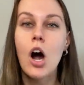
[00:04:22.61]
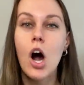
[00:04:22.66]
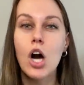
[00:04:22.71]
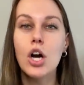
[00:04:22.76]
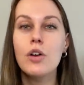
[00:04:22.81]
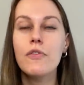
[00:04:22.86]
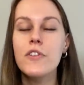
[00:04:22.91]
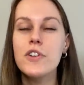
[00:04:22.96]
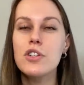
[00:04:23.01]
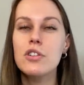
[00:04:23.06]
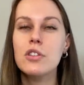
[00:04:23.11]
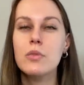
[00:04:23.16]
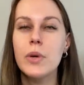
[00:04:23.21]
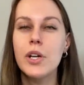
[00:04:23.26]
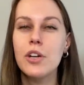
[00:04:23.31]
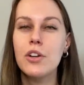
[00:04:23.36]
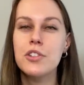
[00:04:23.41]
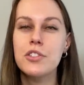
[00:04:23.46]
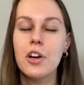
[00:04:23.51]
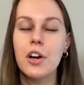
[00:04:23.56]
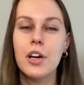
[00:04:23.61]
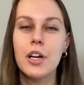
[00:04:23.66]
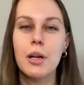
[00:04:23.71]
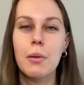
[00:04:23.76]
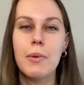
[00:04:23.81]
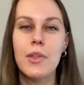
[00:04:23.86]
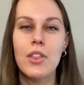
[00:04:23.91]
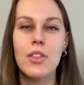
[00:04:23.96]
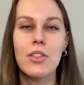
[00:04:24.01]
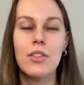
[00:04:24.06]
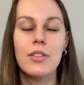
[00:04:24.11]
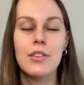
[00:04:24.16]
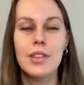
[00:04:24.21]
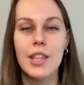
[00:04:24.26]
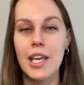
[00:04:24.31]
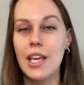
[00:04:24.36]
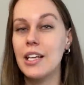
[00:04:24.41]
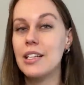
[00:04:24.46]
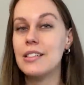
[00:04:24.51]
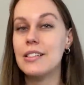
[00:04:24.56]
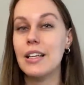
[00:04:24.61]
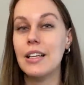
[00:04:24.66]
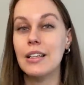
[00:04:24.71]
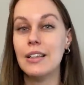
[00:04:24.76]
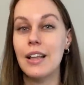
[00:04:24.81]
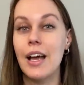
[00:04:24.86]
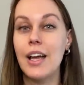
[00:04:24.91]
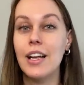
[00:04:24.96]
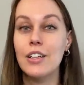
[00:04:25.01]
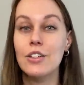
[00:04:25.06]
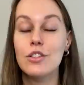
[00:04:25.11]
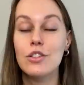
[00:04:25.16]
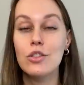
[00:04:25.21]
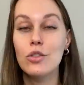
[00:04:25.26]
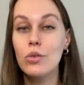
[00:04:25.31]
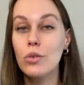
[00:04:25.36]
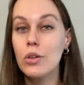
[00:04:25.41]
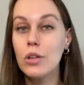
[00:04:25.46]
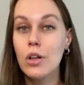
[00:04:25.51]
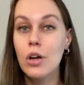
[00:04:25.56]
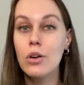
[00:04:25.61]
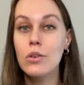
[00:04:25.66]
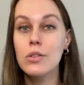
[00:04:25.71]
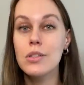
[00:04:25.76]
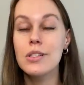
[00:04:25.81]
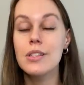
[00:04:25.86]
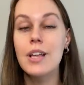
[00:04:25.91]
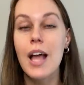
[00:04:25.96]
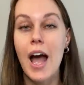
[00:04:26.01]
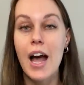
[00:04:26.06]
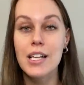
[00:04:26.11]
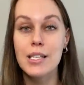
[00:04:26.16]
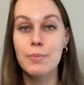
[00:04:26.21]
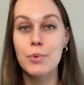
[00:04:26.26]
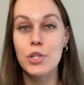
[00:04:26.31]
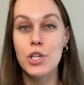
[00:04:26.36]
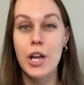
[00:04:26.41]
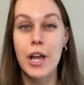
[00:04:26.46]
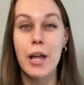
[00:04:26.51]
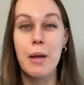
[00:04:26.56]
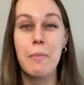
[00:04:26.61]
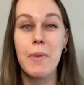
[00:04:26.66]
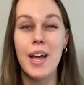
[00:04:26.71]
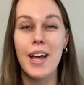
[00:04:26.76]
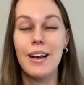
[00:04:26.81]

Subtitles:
Artificial sweeteners are gonna be things like sucralose, aspartame,